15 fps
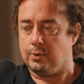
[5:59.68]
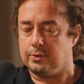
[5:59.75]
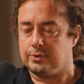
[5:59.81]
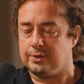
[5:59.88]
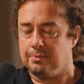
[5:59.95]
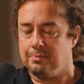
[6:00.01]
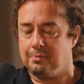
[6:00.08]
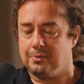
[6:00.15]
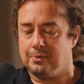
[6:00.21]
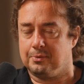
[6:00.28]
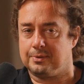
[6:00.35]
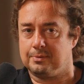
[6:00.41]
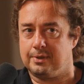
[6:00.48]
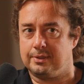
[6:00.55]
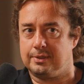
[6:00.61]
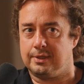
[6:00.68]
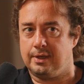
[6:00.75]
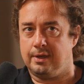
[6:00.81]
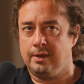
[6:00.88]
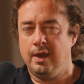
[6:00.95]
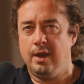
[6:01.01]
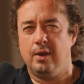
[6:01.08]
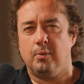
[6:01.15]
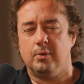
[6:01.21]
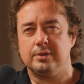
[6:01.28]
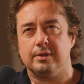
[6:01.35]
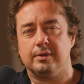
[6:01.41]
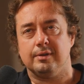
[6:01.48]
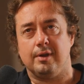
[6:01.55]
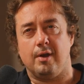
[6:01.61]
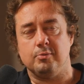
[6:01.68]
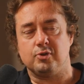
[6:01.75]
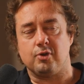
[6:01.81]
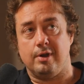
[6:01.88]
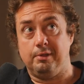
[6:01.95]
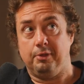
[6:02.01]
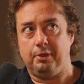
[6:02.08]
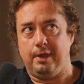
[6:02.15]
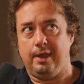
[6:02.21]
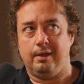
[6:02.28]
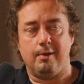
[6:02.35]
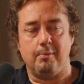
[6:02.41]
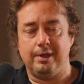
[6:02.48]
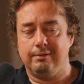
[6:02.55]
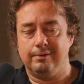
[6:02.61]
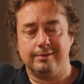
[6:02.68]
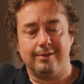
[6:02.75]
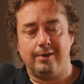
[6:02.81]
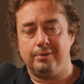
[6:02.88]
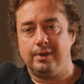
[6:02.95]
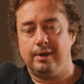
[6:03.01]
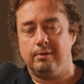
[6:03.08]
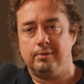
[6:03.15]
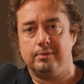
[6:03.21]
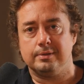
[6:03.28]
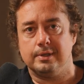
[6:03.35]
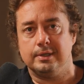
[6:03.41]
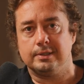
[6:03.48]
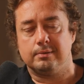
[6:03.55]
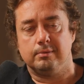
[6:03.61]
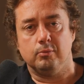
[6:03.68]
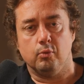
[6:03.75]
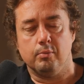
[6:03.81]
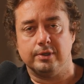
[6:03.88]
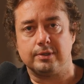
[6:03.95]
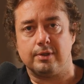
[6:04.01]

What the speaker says: also, it's byproduct. I'm trying to think. I mean, like there's almost